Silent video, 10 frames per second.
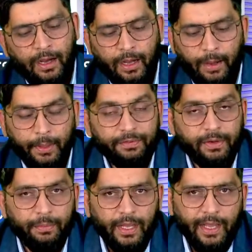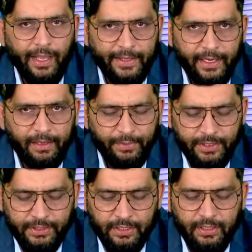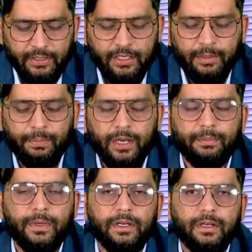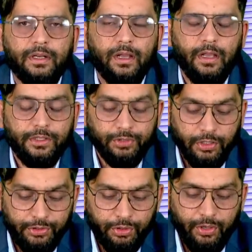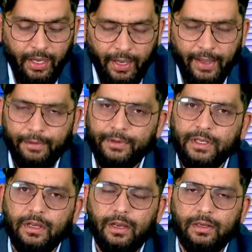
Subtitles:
Apart from academics, the department is also having